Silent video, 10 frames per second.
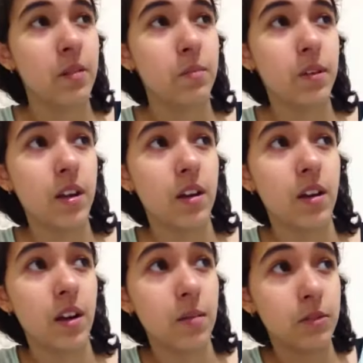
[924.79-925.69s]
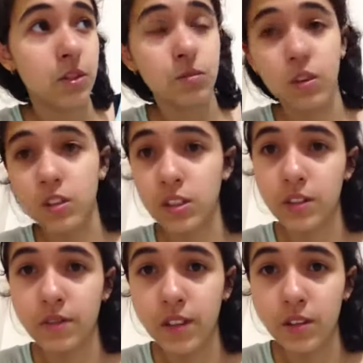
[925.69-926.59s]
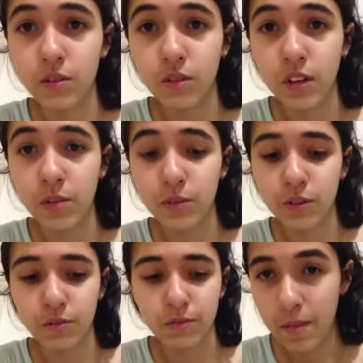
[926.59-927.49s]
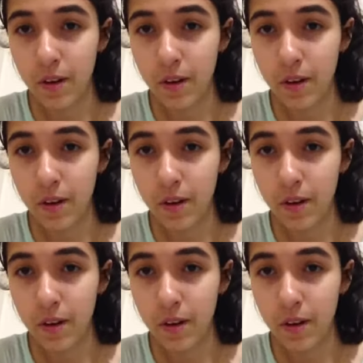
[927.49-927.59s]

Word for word: But yeah, I'm gonna just watch TV until he comes home.